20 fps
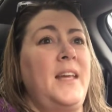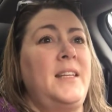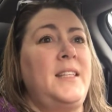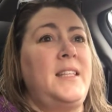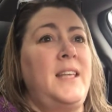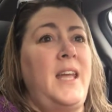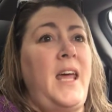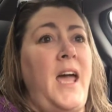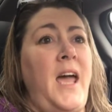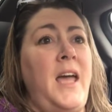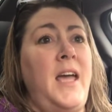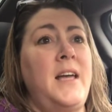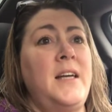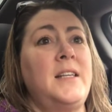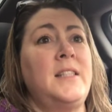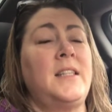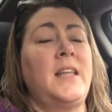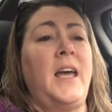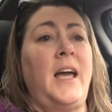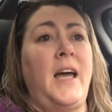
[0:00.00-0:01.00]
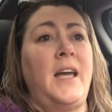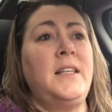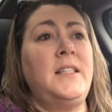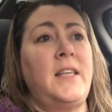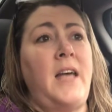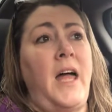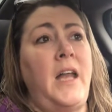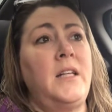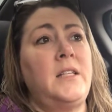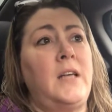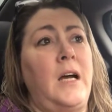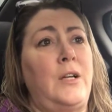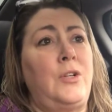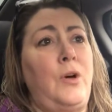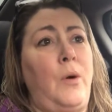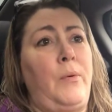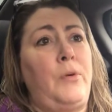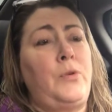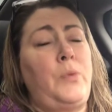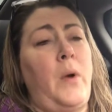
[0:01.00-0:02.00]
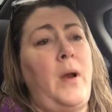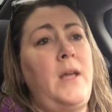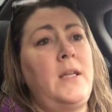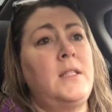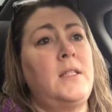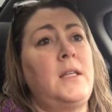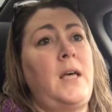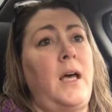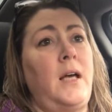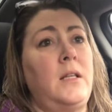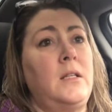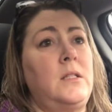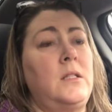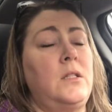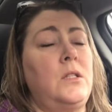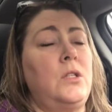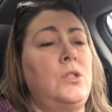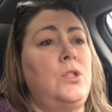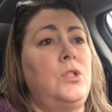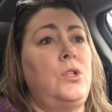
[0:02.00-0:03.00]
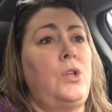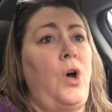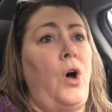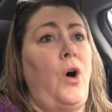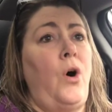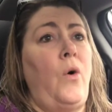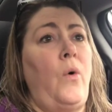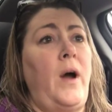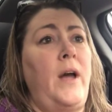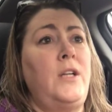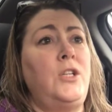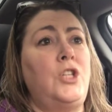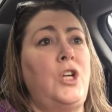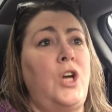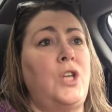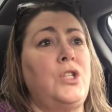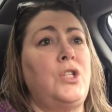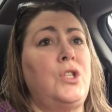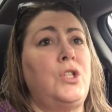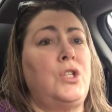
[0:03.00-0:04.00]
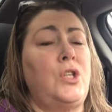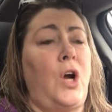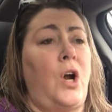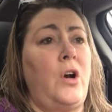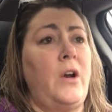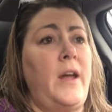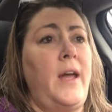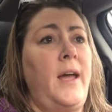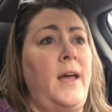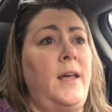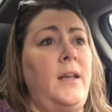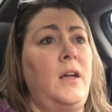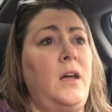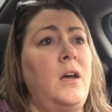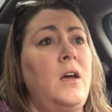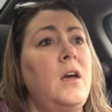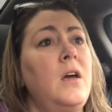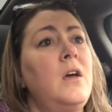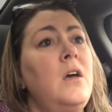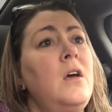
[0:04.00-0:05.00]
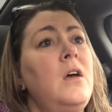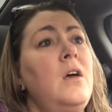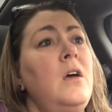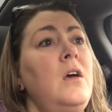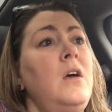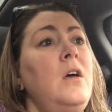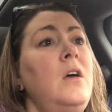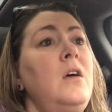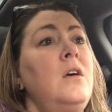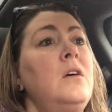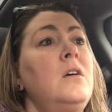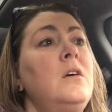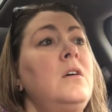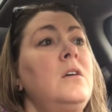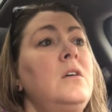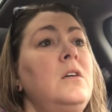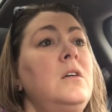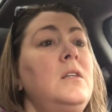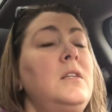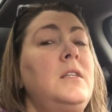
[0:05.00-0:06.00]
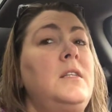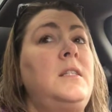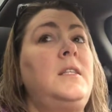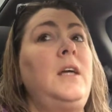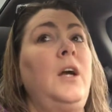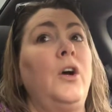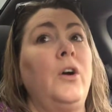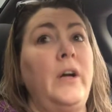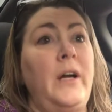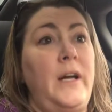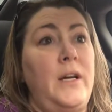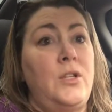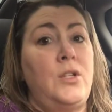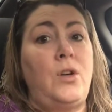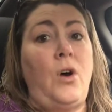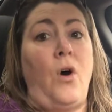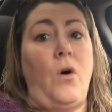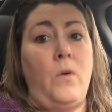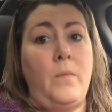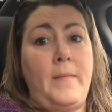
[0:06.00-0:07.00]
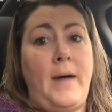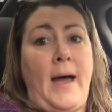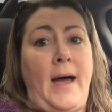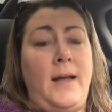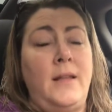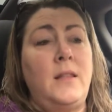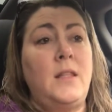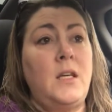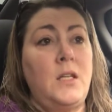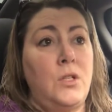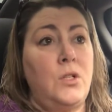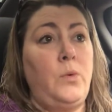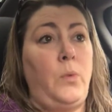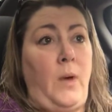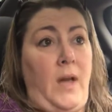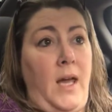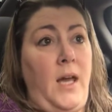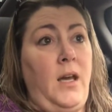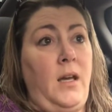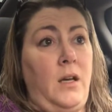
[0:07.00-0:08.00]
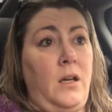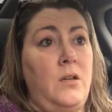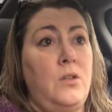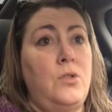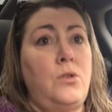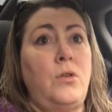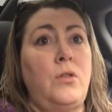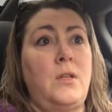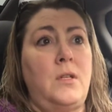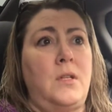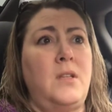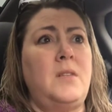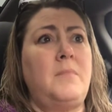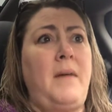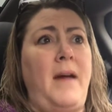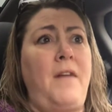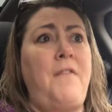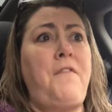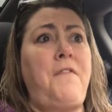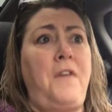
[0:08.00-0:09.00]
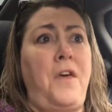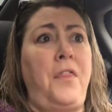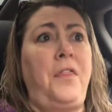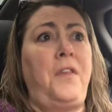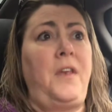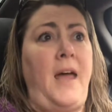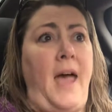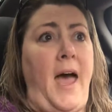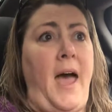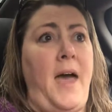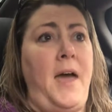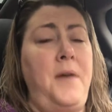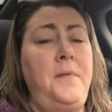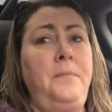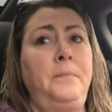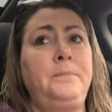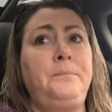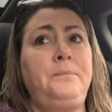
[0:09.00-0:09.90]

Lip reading: Today is, like I said, it's October 26th. So I just started serious OMAD this week. So this is my 5th day.